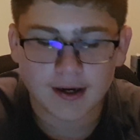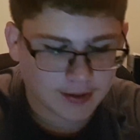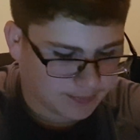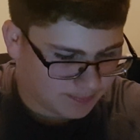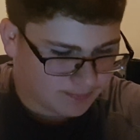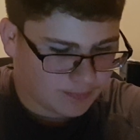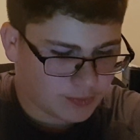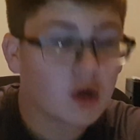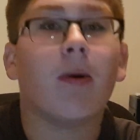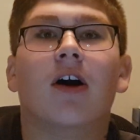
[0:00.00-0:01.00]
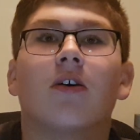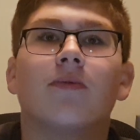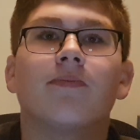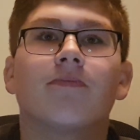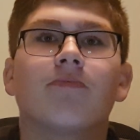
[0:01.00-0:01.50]
no buckle.
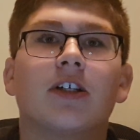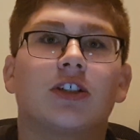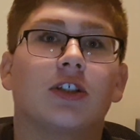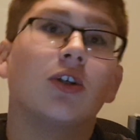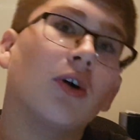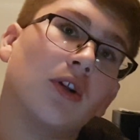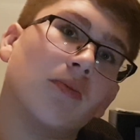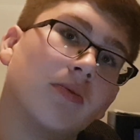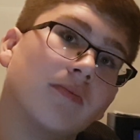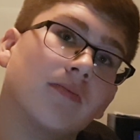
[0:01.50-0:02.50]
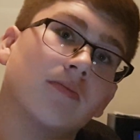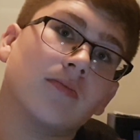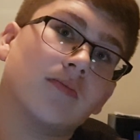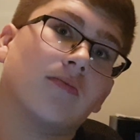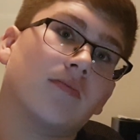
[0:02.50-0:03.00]
It's just a solo loop,
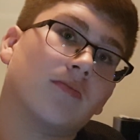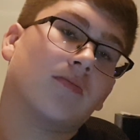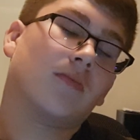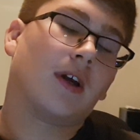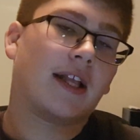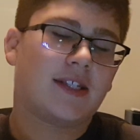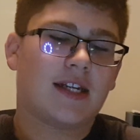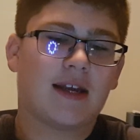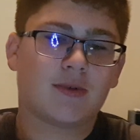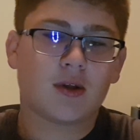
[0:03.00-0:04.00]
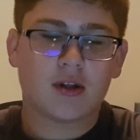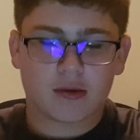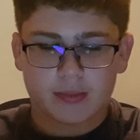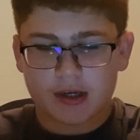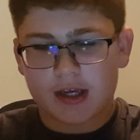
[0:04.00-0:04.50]
hence the name solo
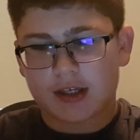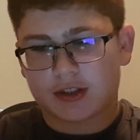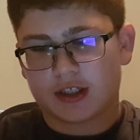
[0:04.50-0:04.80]
loop. So